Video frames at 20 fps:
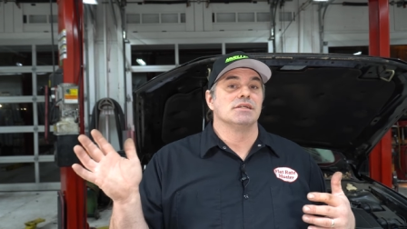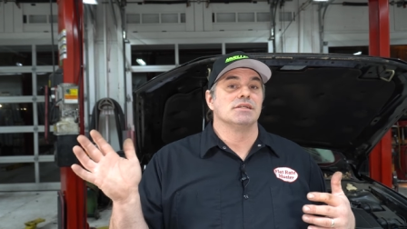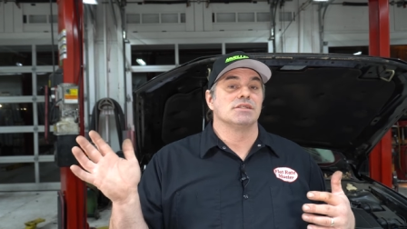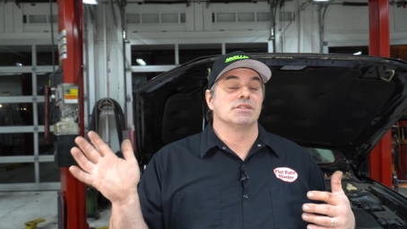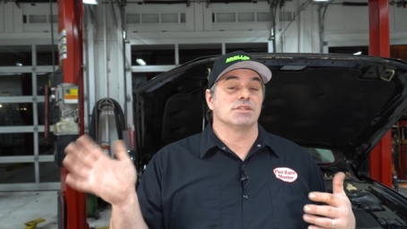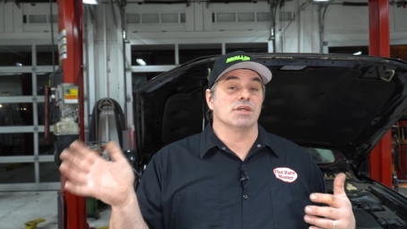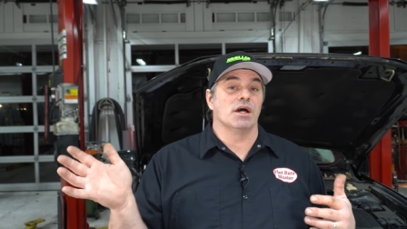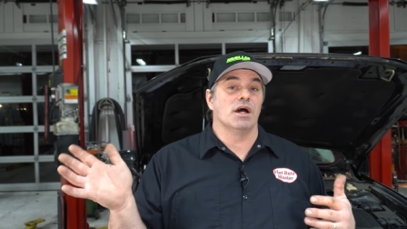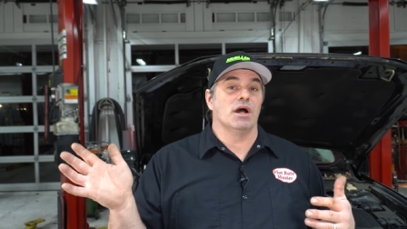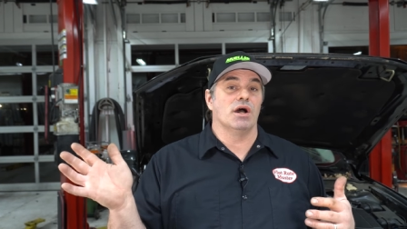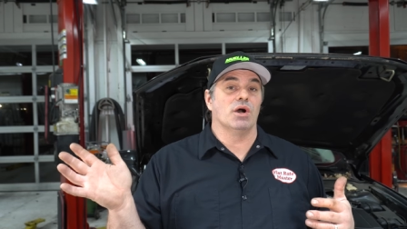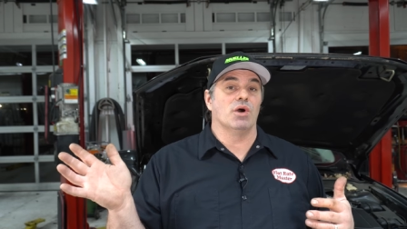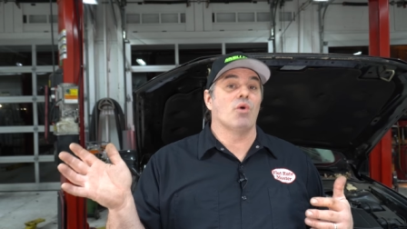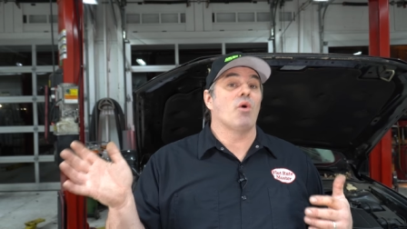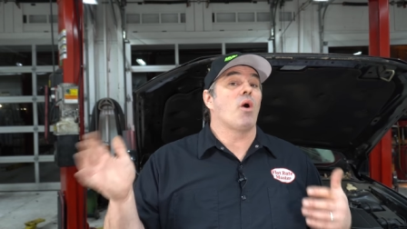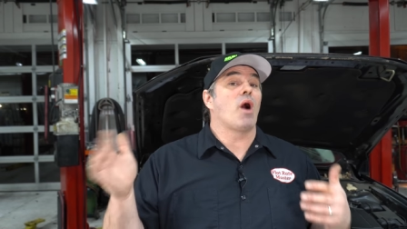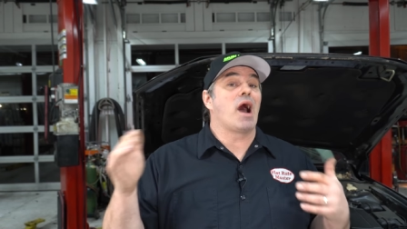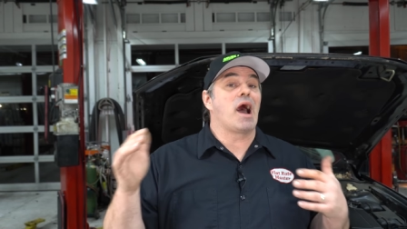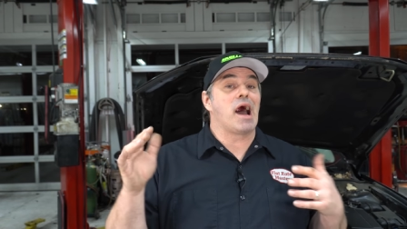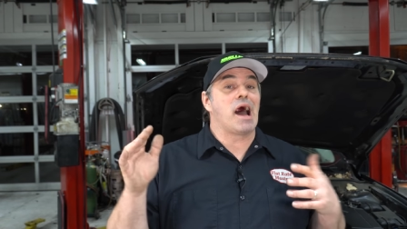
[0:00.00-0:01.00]

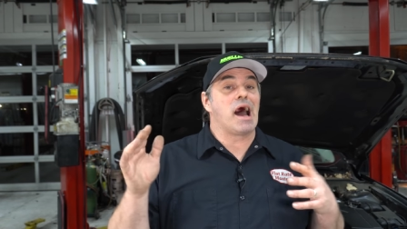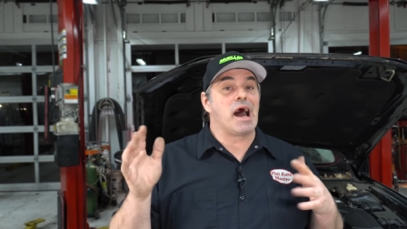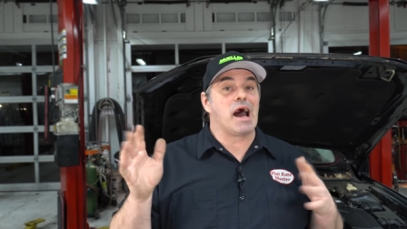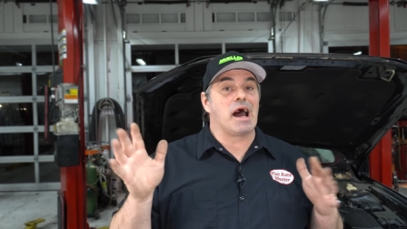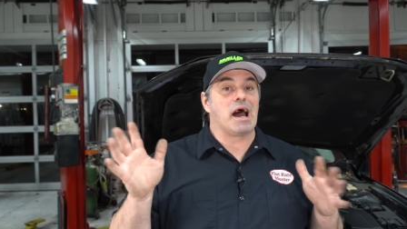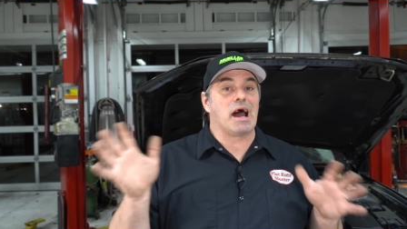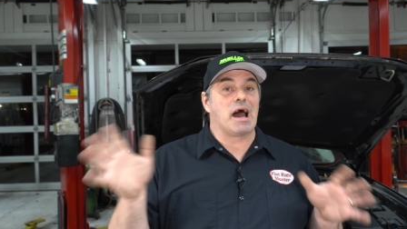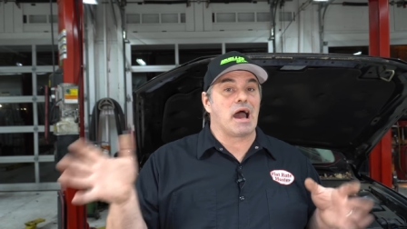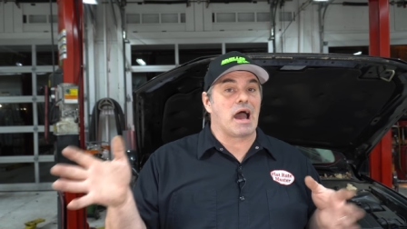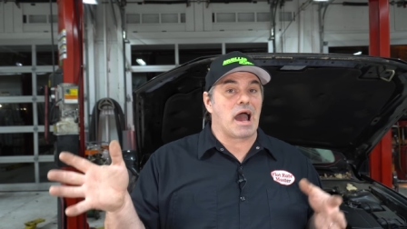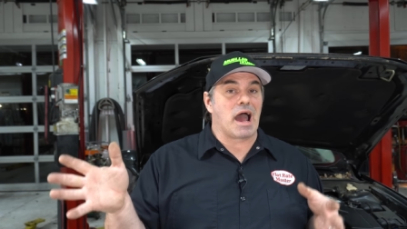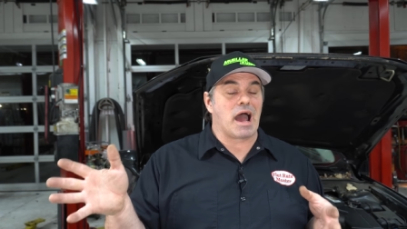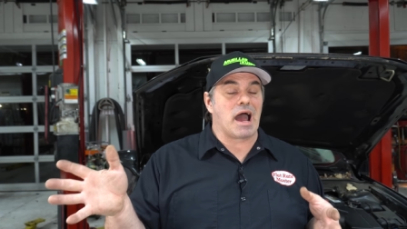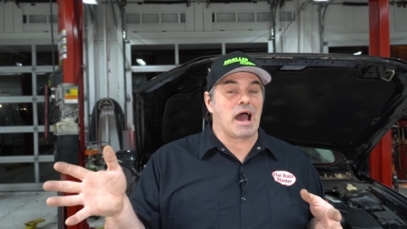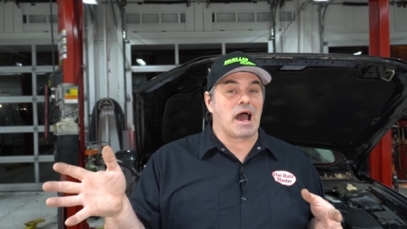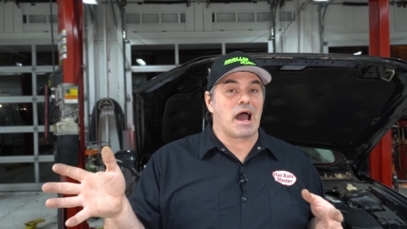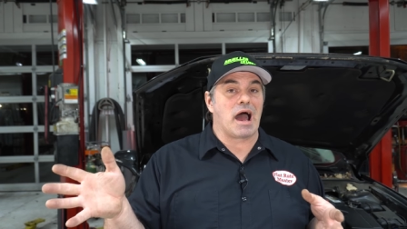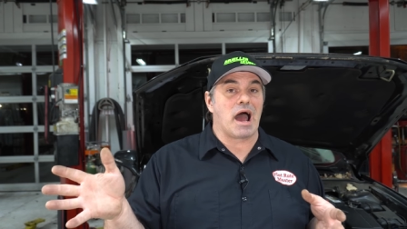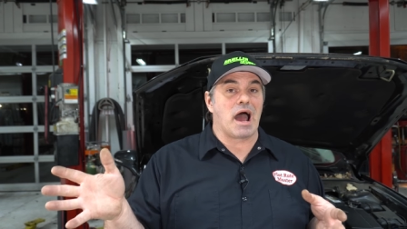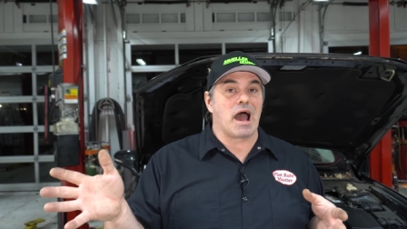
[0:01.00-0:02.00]
So
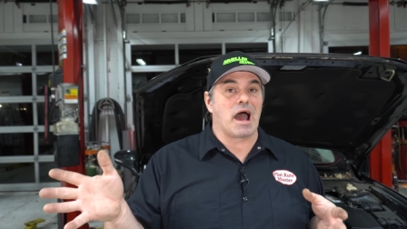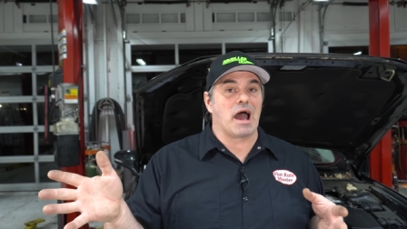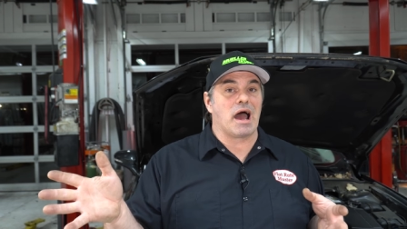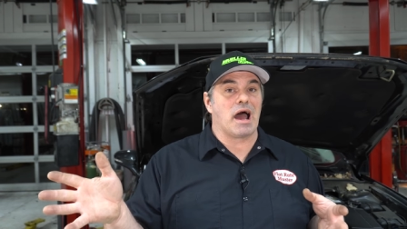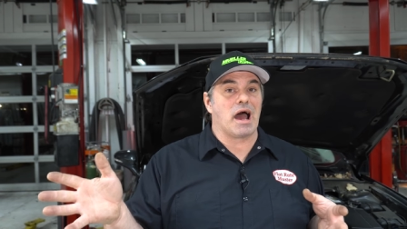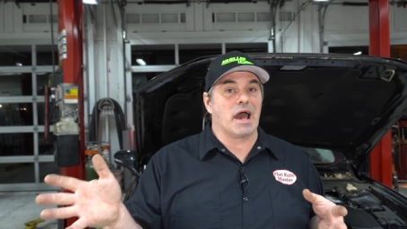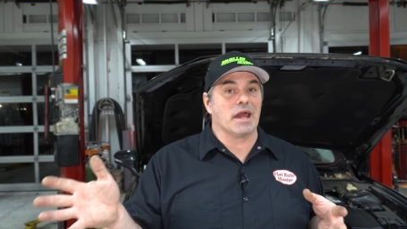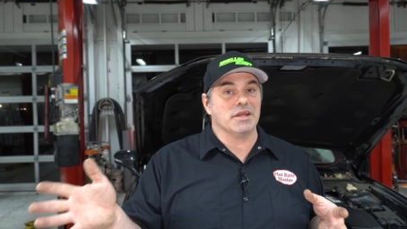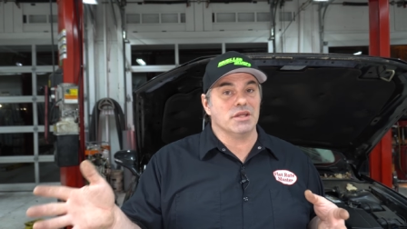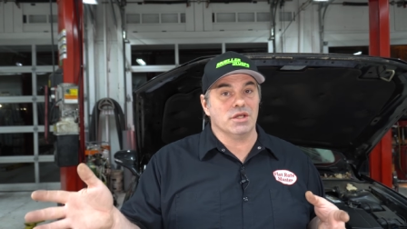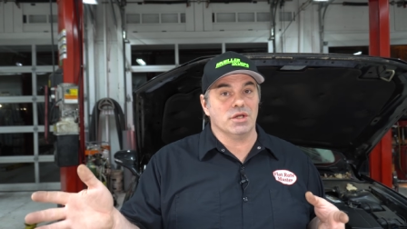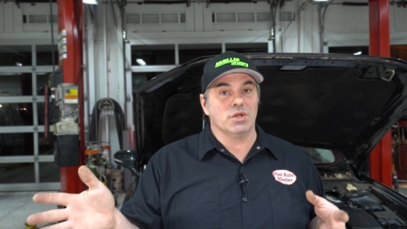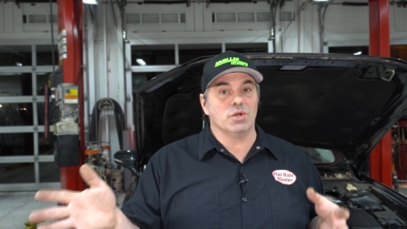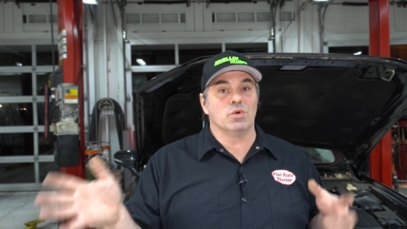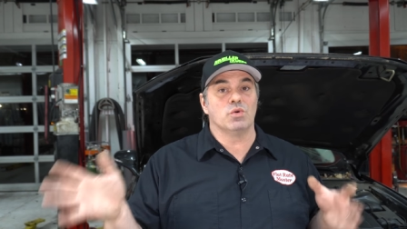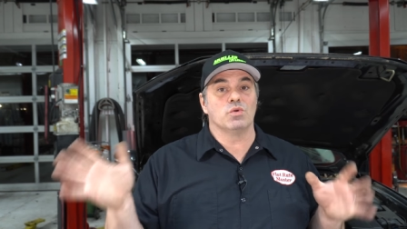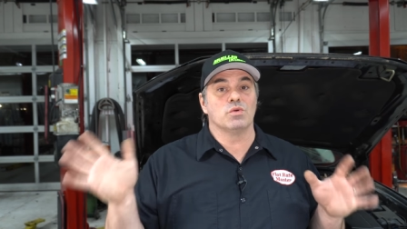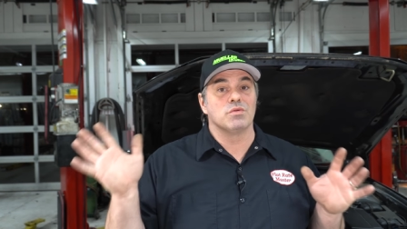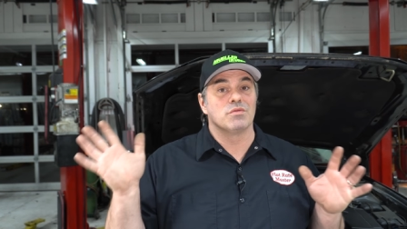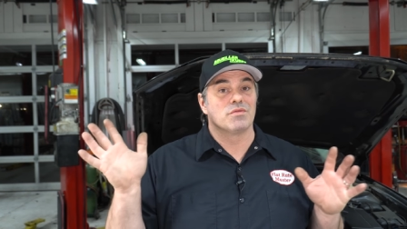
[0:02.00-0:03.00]
I
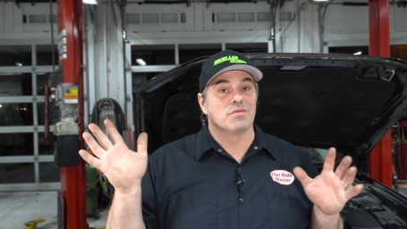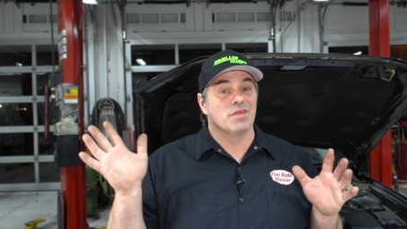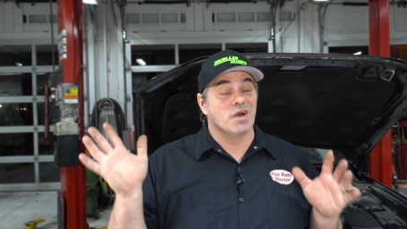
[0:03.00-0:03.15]
knew